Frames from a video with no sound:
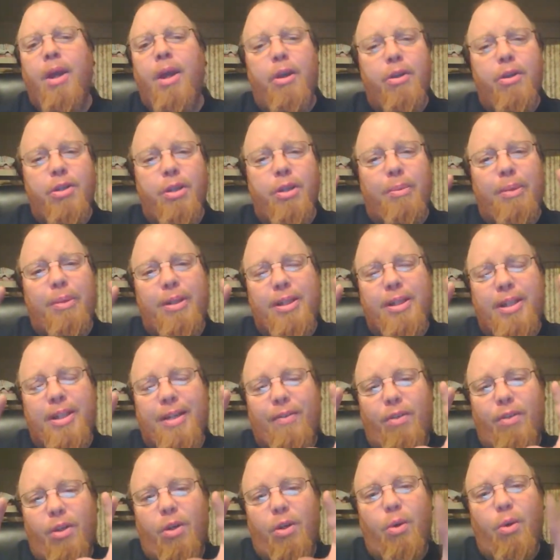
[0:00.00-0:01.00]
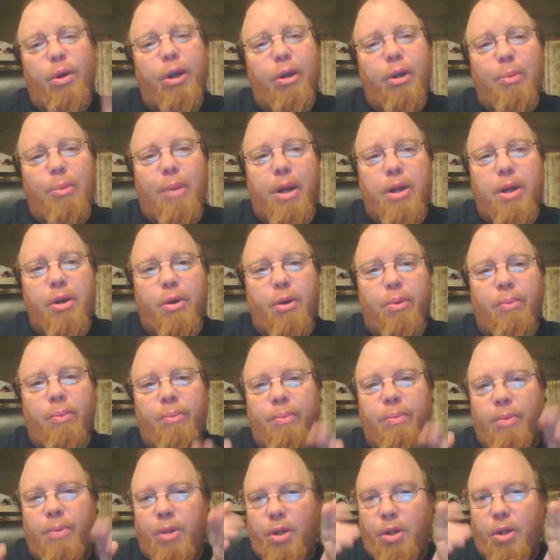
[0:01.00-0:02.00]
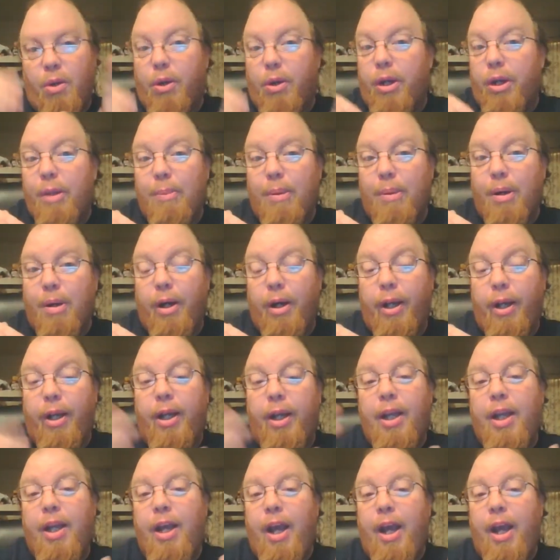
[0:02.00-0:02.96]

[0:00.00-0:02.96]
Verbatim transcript: You simply just have to go to your menu, go to your party,